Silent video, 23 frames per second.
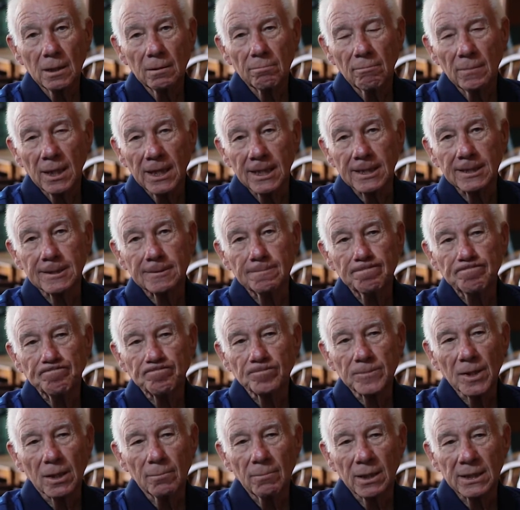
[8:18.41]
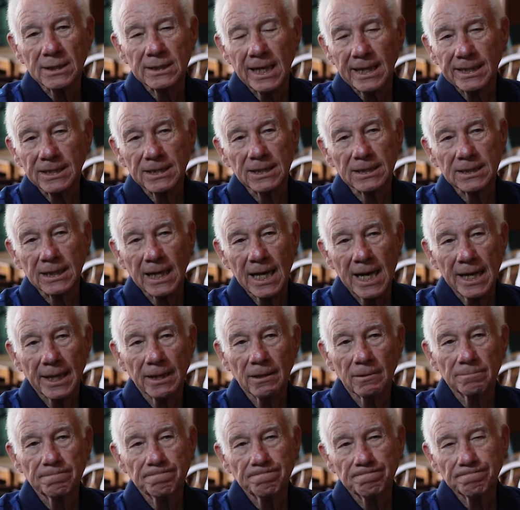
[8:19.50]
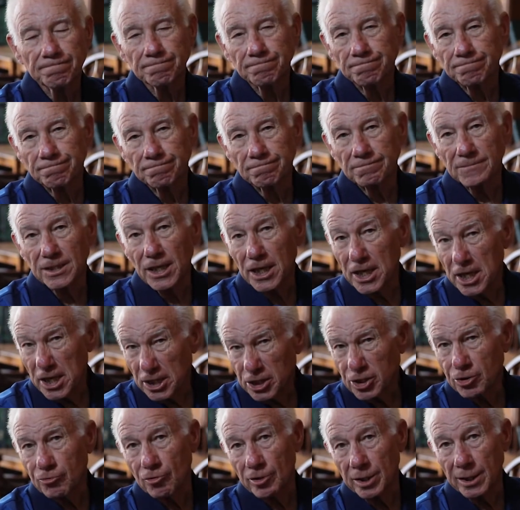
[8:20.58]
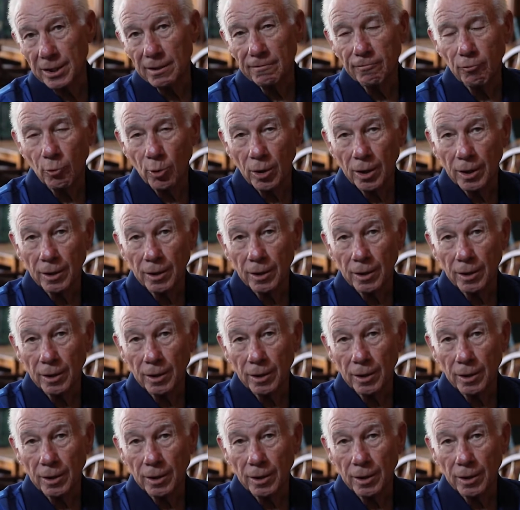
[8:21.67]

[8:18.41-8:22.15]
but that's kind of the history of